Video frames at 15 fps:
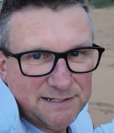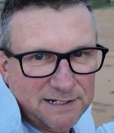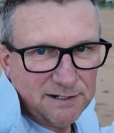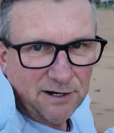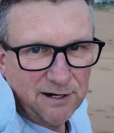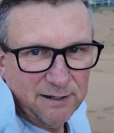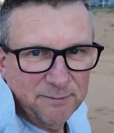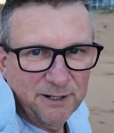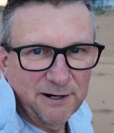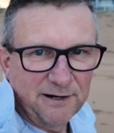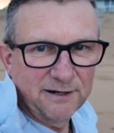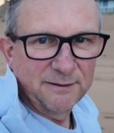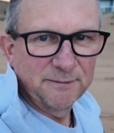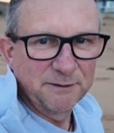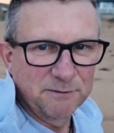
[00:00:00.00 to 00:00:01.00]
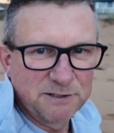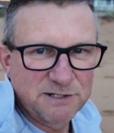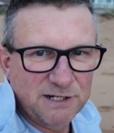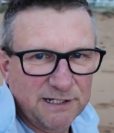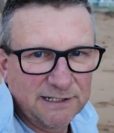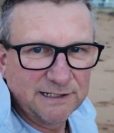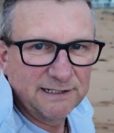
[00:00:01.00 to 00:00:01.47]
Sky behind me, would
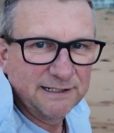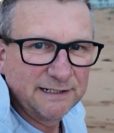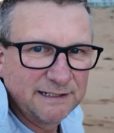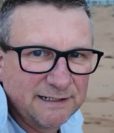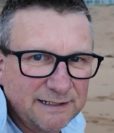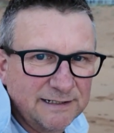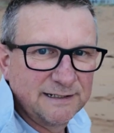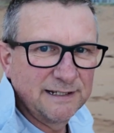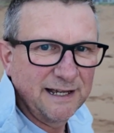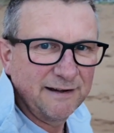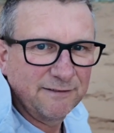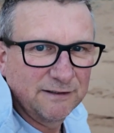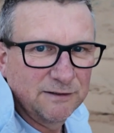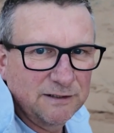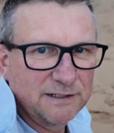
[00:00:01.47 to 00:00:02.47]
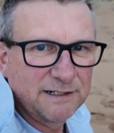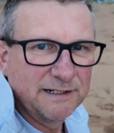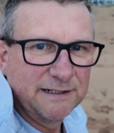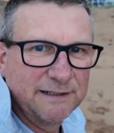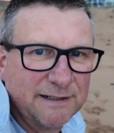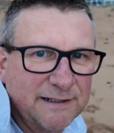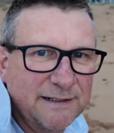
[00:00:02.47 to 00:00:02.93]
you? Have a look at it.
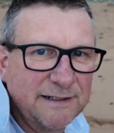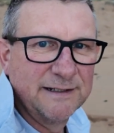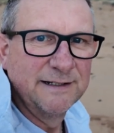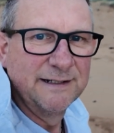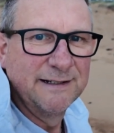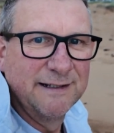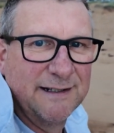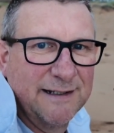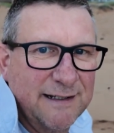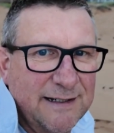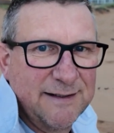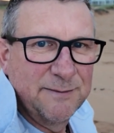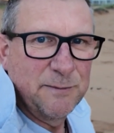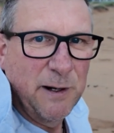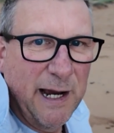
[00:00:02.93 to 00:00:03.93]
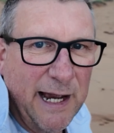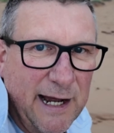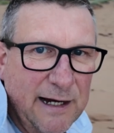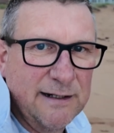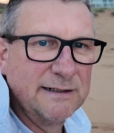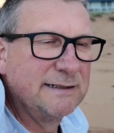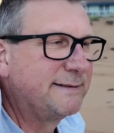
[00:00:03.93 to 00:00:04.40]

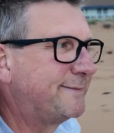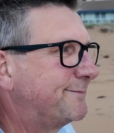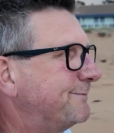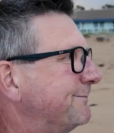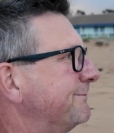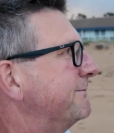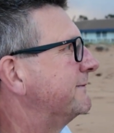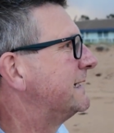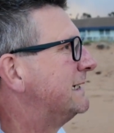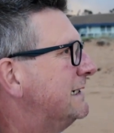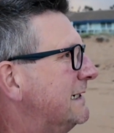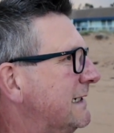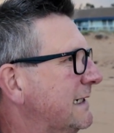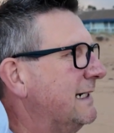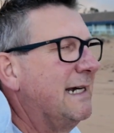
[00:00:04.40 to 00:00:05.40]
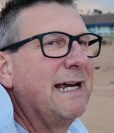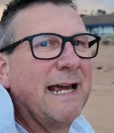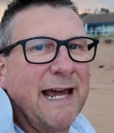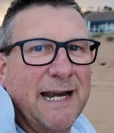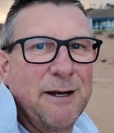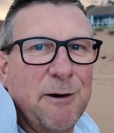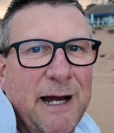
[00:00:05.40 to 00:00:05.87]
Wow.
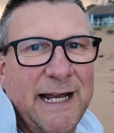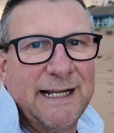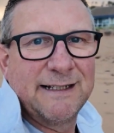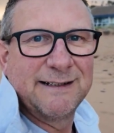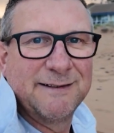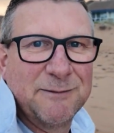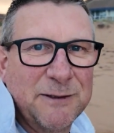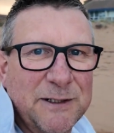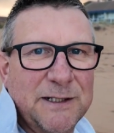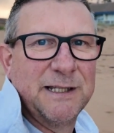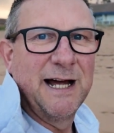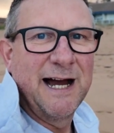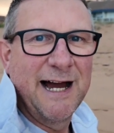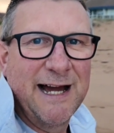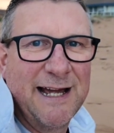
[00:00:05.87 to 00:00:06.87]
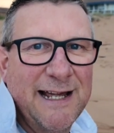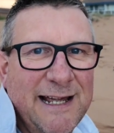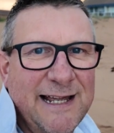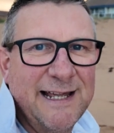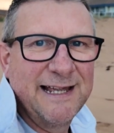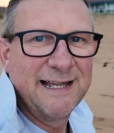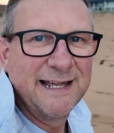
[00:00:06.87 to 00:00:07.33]
Anyway, we'll
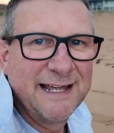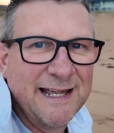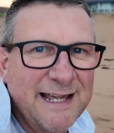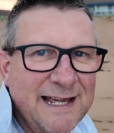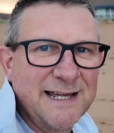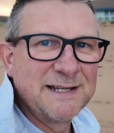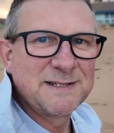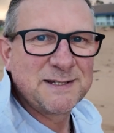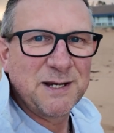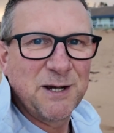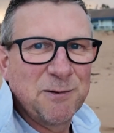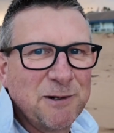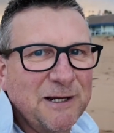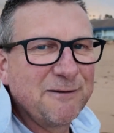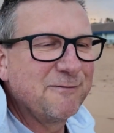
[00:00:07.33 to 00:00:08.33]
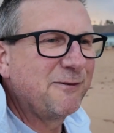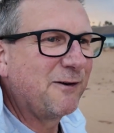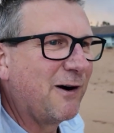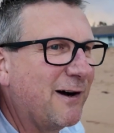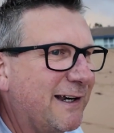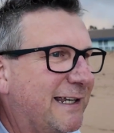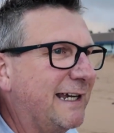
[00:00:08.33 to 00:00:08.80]
see what we can
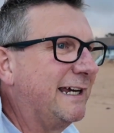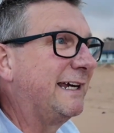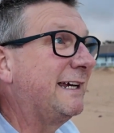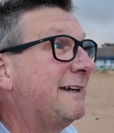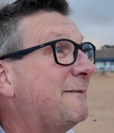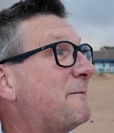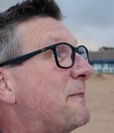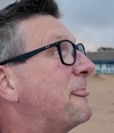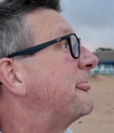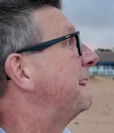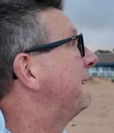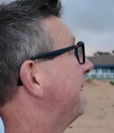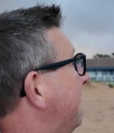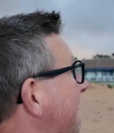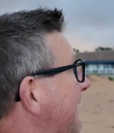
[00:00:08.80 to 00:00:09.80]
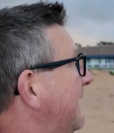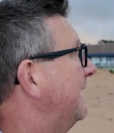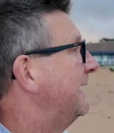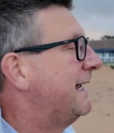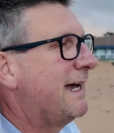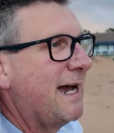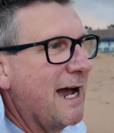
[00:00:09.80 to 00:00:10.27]
find here.
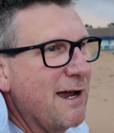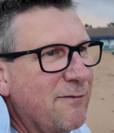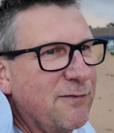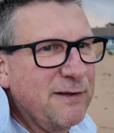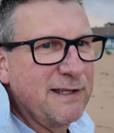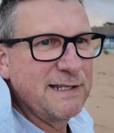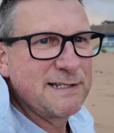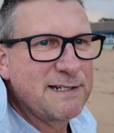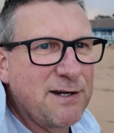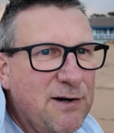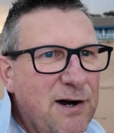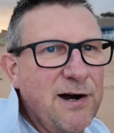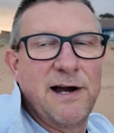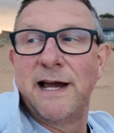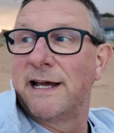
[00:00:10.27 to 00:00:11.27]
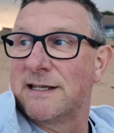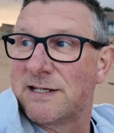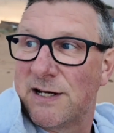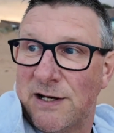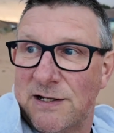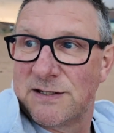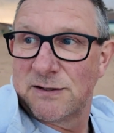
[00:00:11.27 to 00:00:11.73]
Hopefully the sky
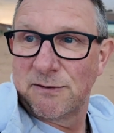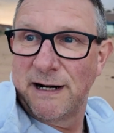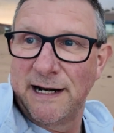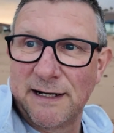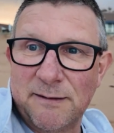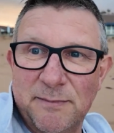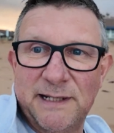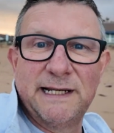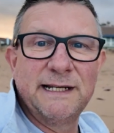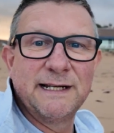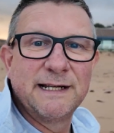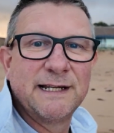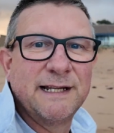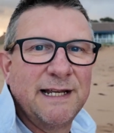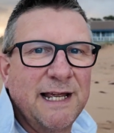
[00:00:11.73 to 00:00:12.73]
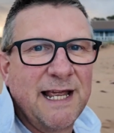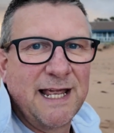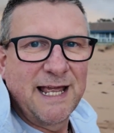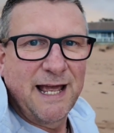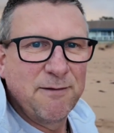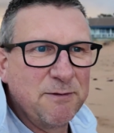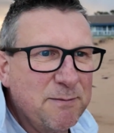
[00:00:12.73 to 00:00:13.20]
turns around a bit
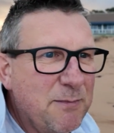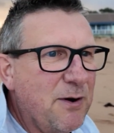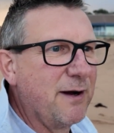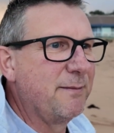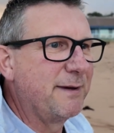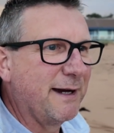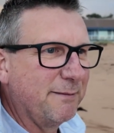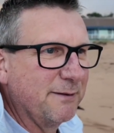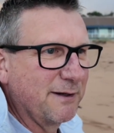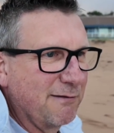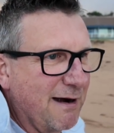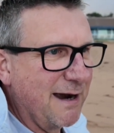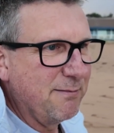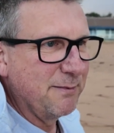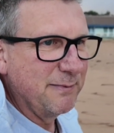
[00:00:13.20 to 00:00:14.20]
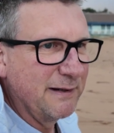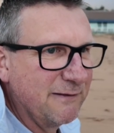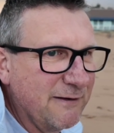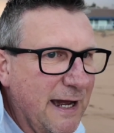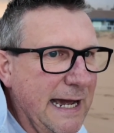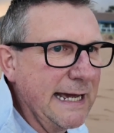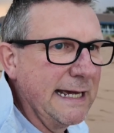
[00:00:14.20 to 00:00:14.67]
and we might be able to grab a bit of